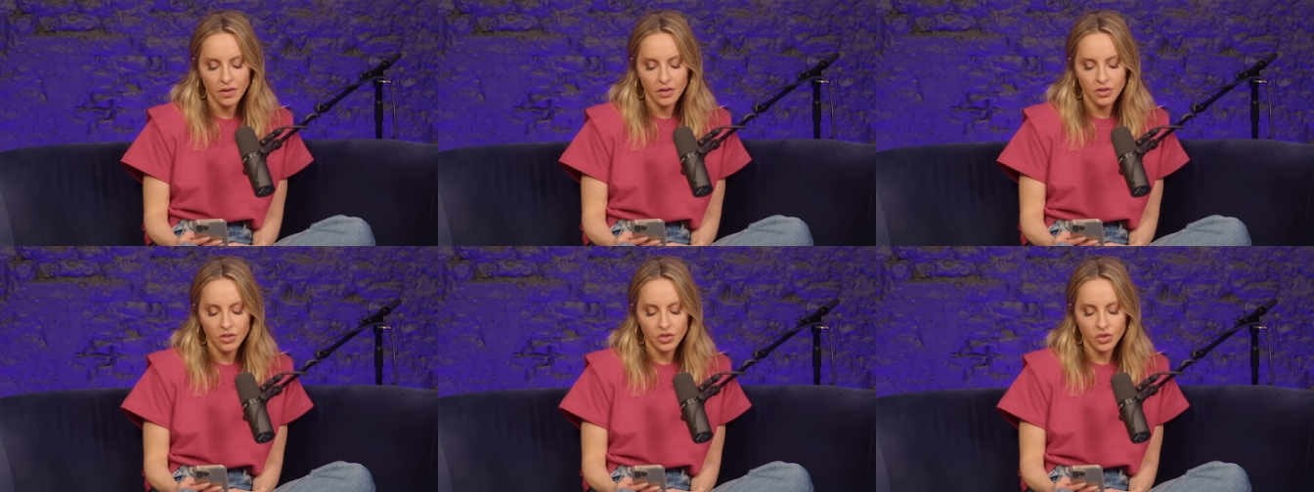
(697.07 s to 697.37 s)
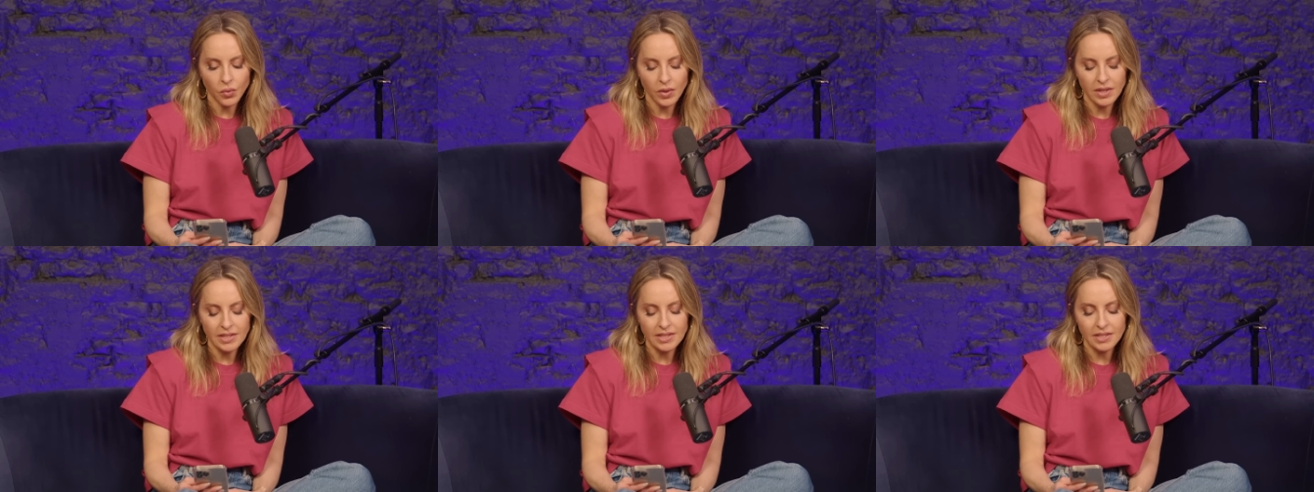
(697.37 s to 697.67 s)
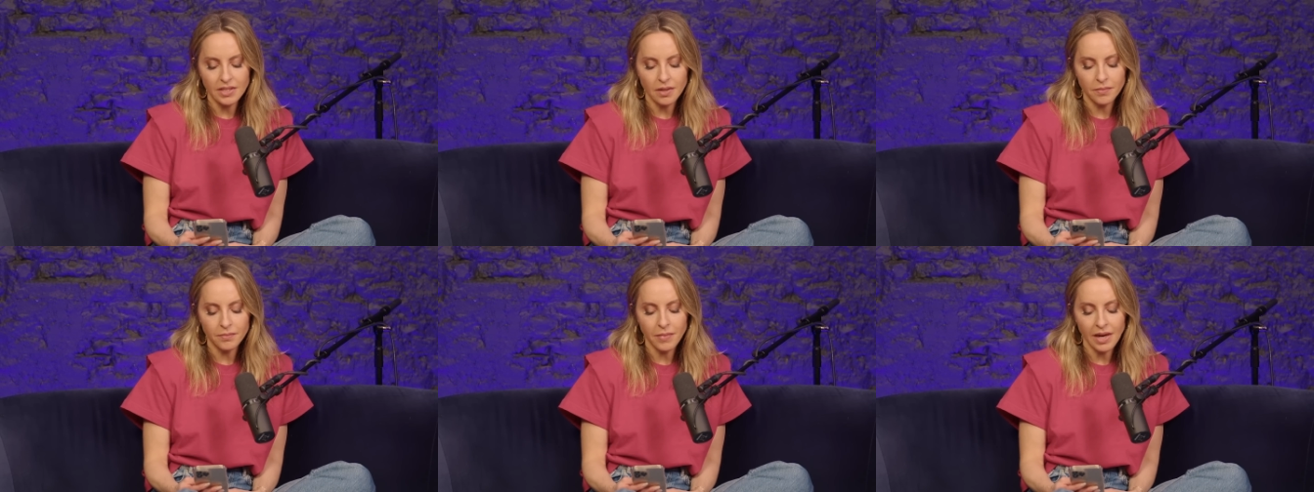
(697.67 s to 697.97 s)
Choice
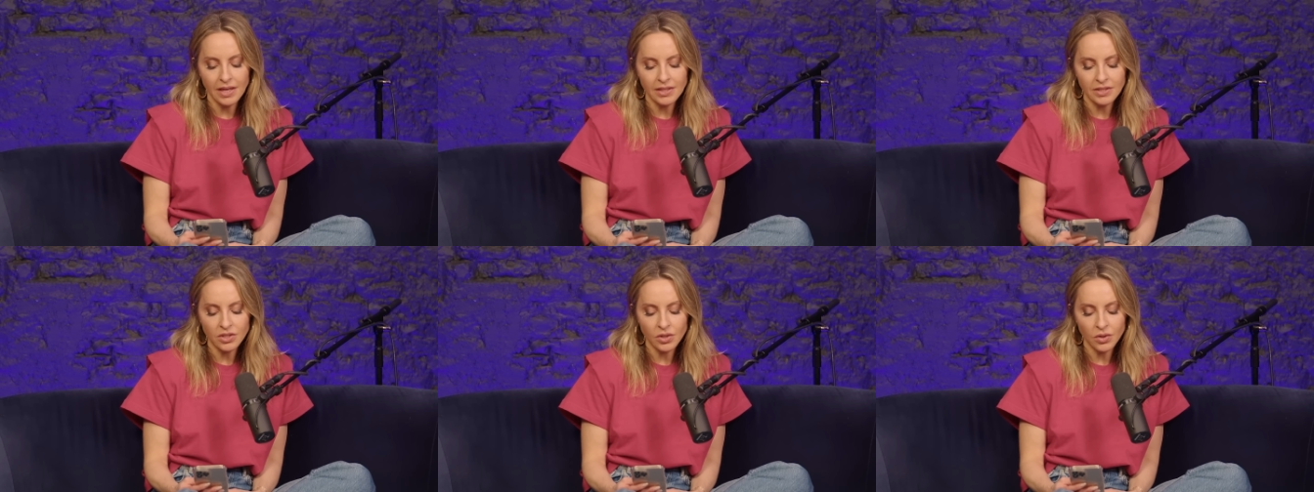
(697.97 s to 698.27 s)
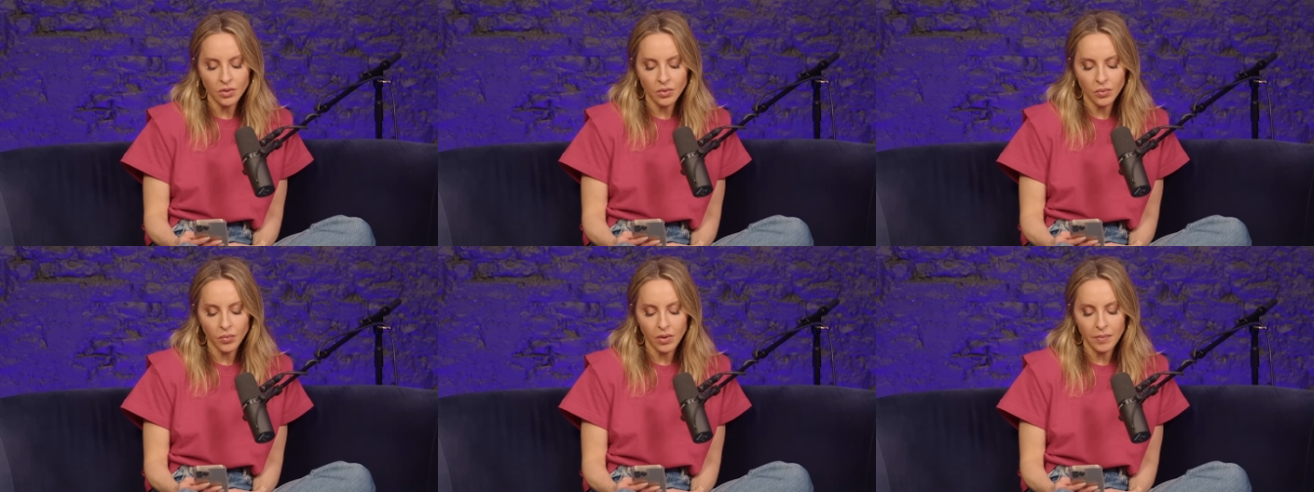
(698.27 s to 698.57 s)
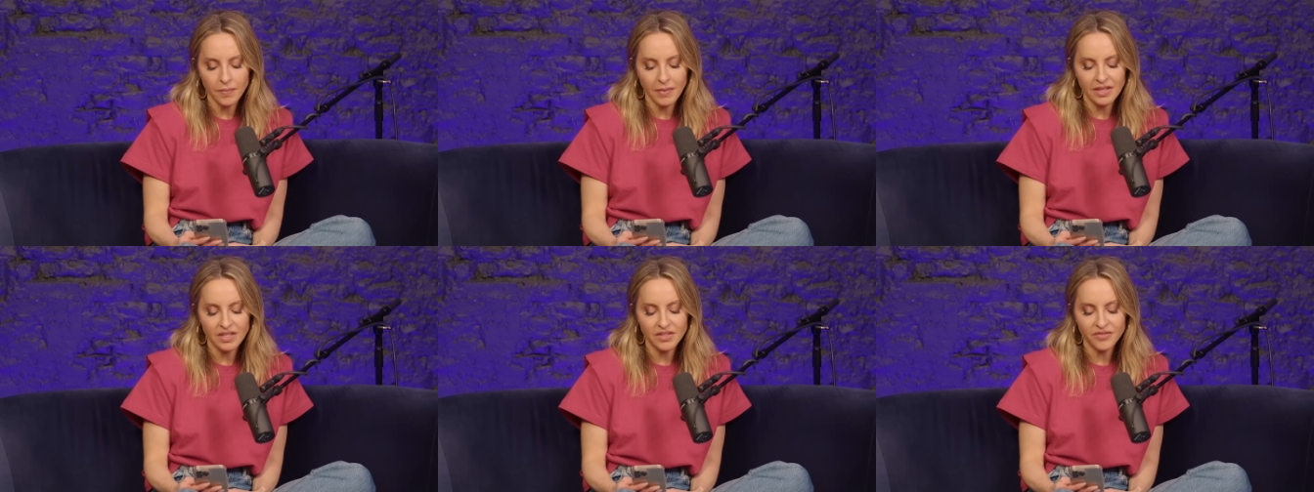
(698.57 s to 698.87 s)
is a muscle we
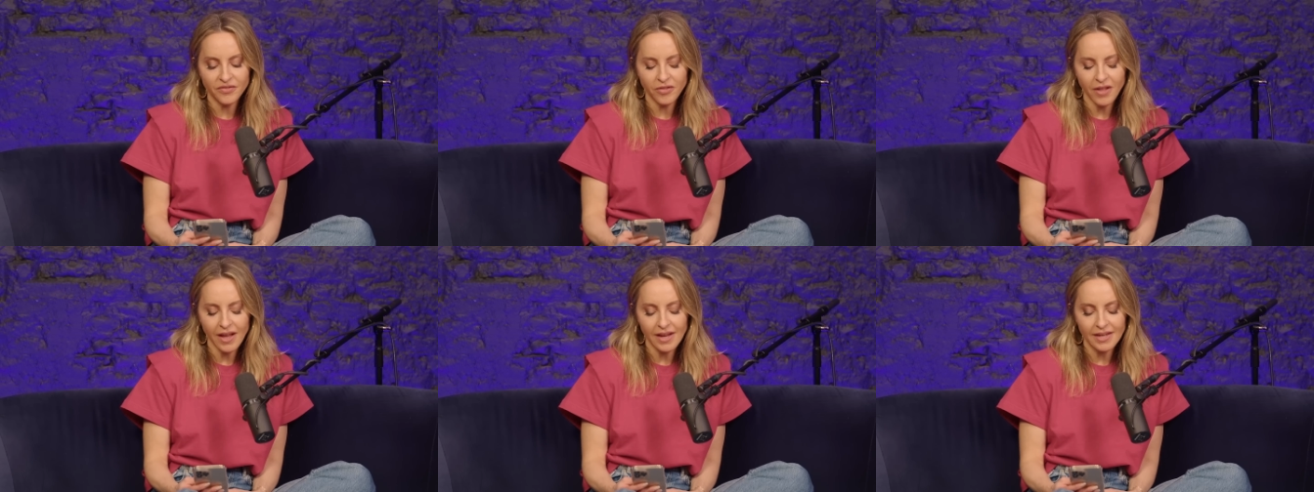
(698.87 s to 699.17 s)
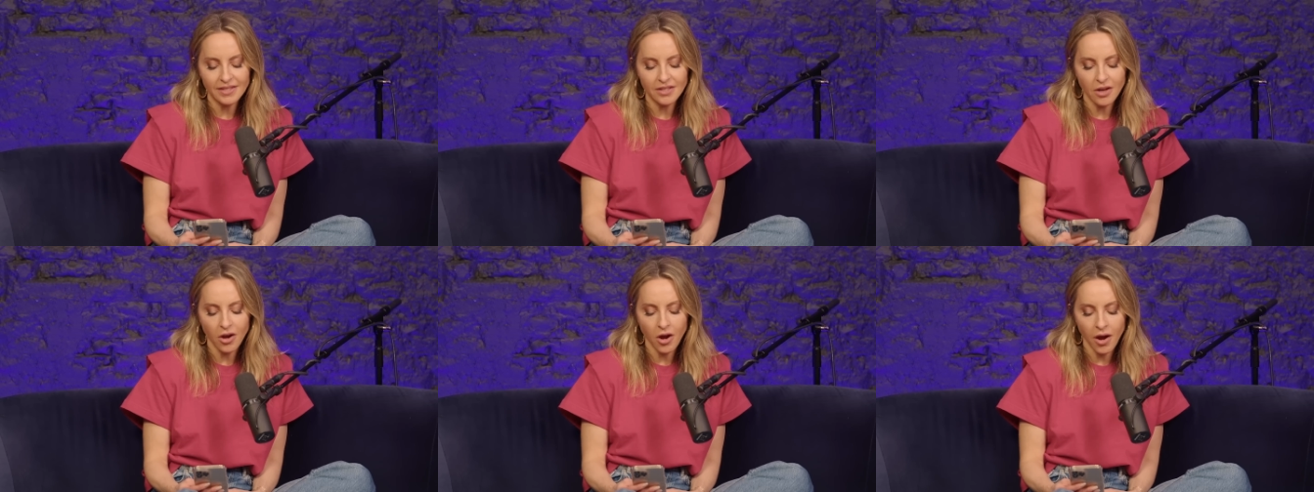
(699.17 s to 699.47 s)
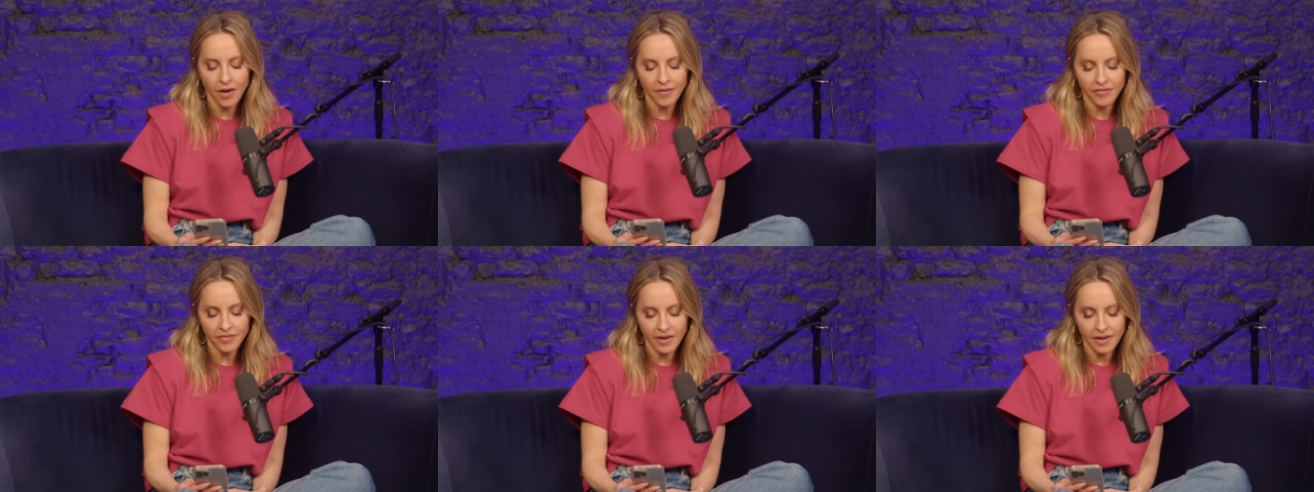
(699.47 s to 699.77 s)
must flex
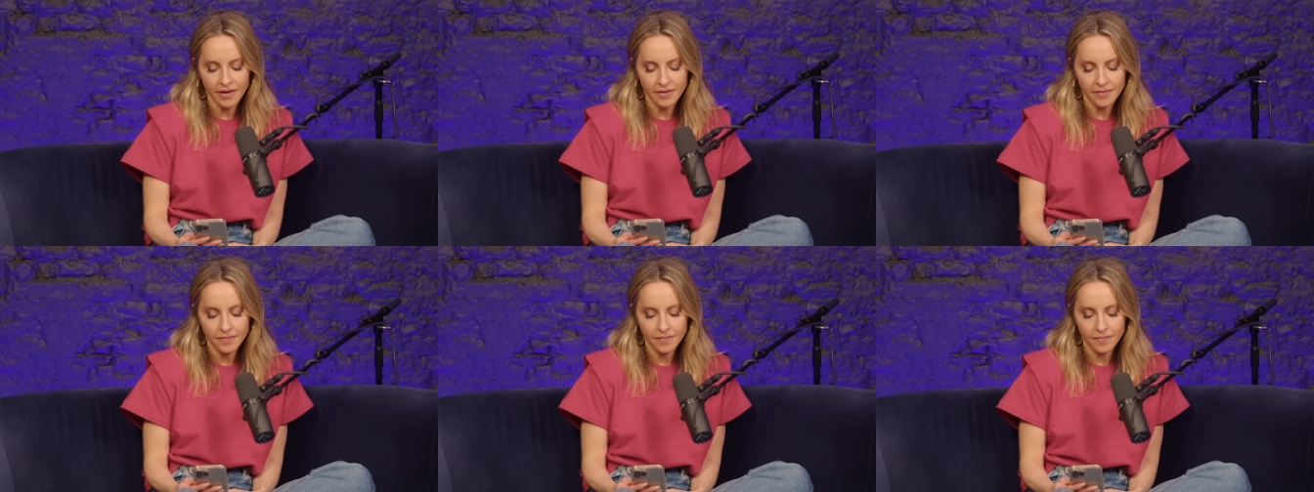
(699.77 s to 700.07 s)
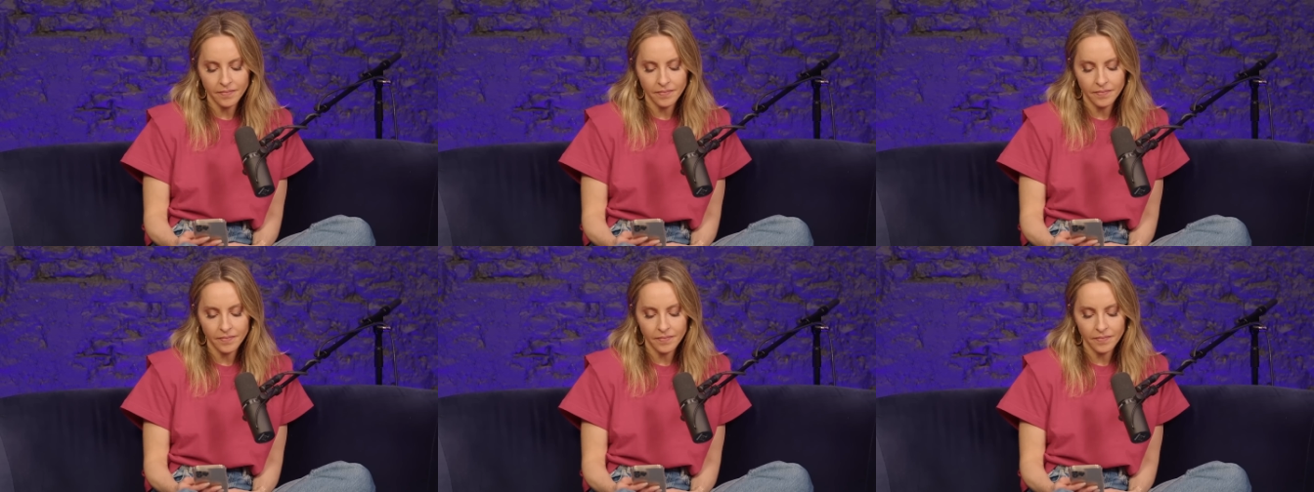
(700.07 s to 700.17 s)
often.